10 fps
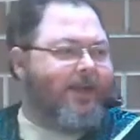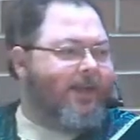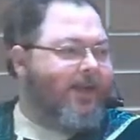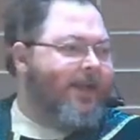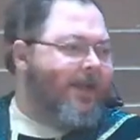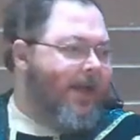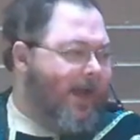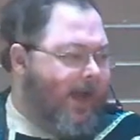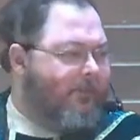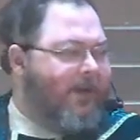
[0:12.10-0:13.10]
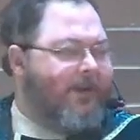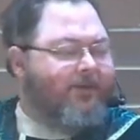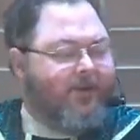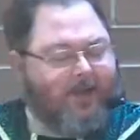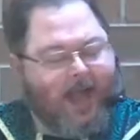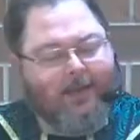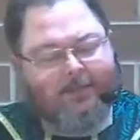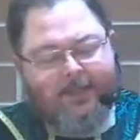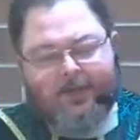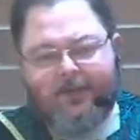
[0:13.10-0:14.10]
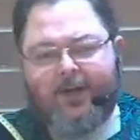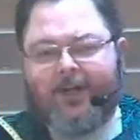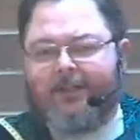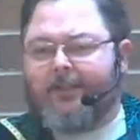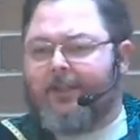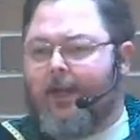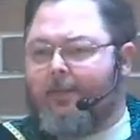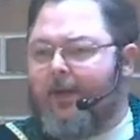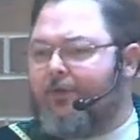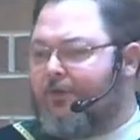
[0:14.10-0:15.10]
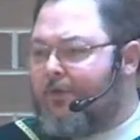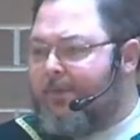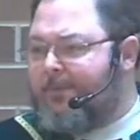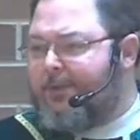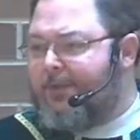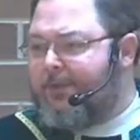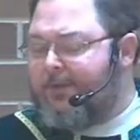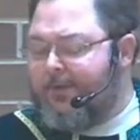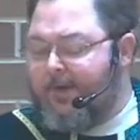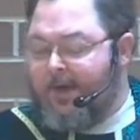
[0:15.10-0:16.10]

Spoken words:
week, I read some commentaries about the scripture,